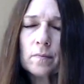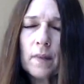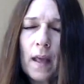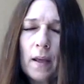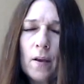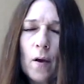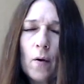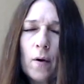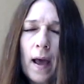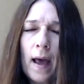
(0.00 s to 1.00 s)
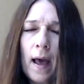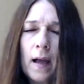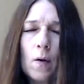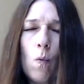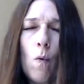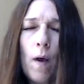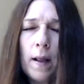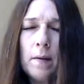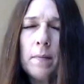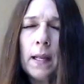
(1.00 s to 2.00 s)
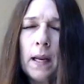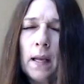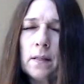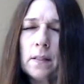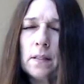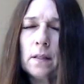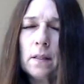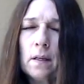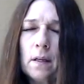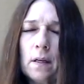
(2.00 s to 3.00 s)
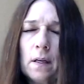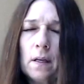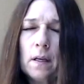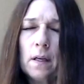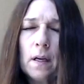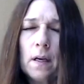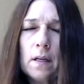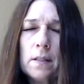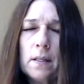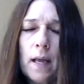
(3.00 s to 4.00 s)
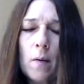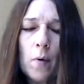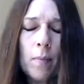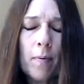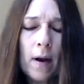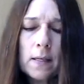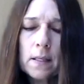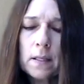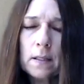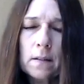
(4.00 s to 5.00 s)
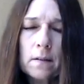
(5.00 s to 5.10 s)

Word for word: that yoga hack one minute to get more present,